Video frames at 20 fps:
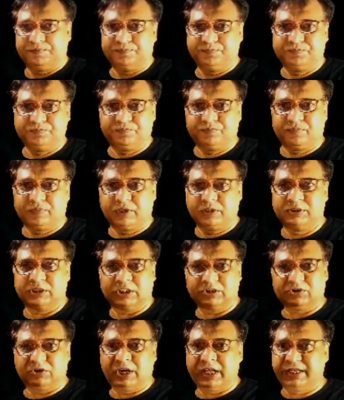just
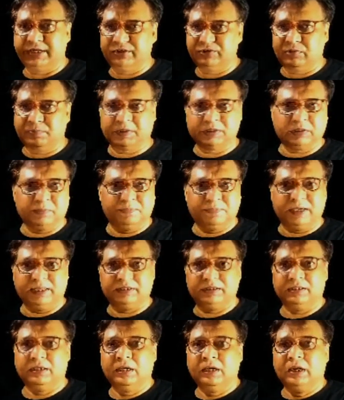like your mother plate.
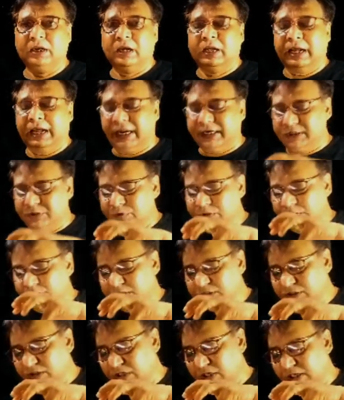And you just,
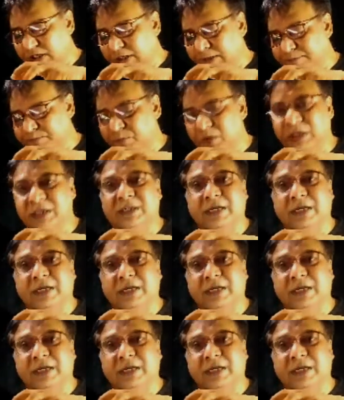in replica